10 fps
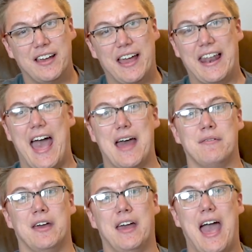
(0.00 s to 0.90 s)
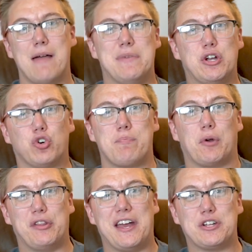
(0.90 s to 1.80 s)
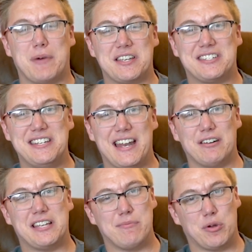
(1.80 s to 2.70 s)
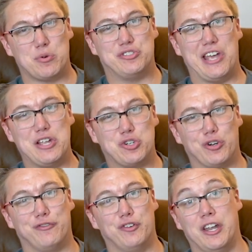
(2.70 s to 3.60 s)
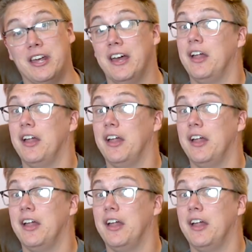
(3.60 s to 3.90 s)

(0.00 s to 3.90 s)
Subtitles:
It had me gripping on the edge of my seat every time there was danger afoot.